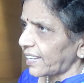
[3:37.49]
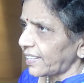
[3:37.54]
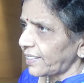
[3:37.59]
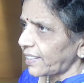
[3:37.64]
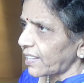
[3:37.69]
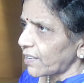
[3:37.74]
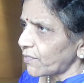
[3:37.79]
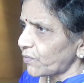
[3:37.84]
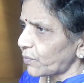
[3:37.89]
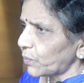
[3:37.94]

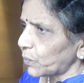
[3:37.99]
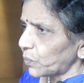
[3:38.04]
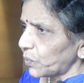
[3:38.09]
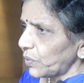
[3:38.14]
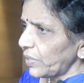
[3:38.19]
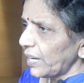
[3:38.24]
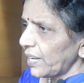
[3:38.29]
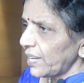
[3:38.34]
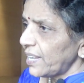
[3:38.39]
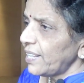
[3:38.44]
And
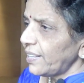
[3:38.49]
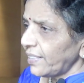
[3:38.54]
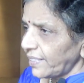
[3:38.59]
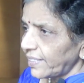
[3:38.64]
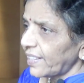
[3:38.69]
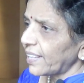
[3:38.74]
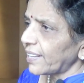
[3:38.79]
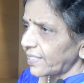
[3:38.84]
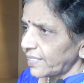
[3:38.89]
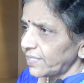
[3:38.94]
therefore,
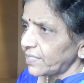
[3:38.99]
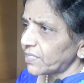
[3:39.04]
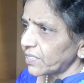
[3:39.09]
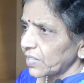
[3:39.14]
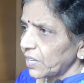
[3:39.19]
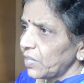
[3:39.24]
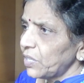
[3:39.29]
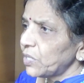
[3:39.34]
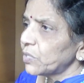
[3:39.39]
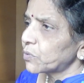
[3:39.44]
there is
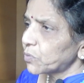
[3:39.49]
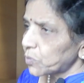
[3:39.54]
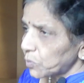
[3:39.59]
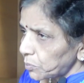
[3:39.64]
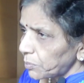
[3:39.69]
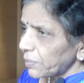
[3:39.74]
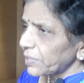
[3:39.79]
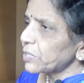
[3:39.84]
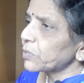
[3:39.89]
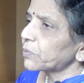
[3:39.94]
so
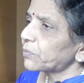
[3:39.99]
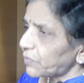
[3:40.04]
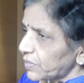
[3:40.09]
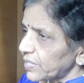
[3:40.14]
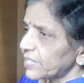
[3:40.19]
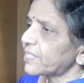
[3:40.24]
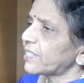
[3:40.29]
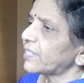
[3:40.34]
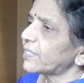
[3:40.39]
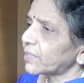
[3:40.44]
much of
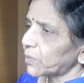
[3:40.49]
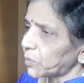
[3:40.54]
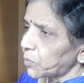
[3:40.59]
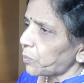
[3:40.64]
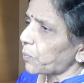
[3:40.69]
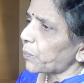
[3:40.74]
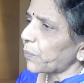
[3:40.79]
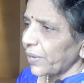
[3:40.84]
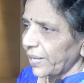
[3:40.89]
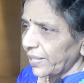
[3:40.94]
disease
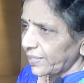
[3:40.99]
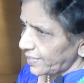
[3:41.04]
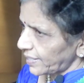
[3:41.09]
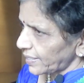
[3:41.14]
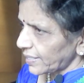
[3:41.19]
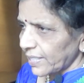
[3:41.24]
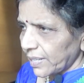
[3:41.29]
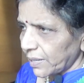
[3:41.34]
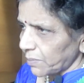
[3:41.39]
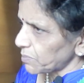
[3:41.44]
outbreak
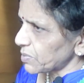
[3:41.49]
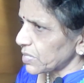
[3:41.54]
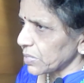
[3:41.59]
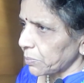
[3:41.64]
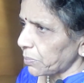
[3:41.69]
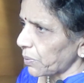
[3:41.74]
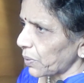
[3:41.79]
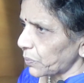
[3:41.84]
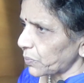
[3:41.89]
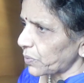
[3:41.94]
that comes
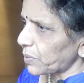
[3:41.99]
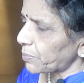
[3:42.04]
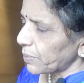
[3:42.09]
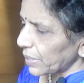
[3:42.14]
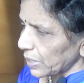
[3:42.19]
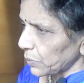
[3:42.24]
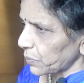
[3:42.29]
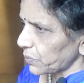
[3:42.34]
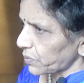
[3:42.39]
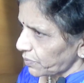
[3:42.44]
about
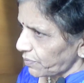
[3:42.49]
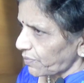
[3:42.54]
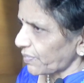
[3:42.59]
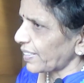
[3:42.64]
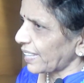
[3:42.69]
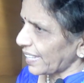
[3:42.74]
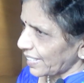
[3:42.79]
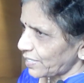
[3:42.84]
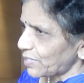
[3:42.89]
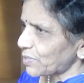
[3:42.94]
because of
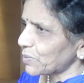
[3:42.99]
that.